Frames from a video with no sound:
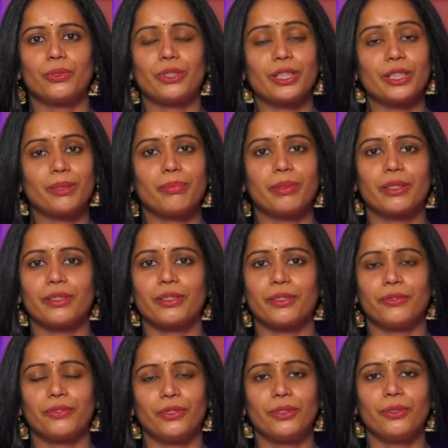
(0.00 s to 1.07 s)
just because
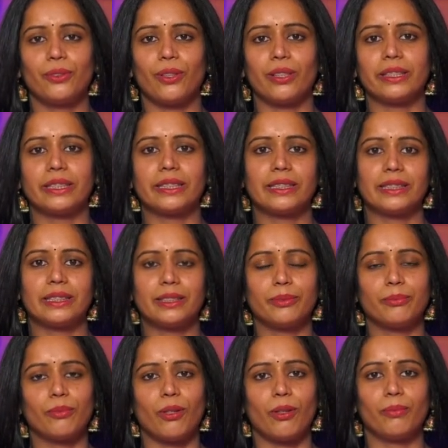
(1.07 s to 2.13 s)
of you, all this,
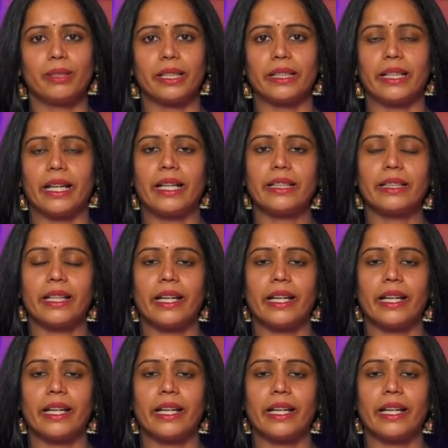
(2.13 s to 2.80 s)
mom, like that.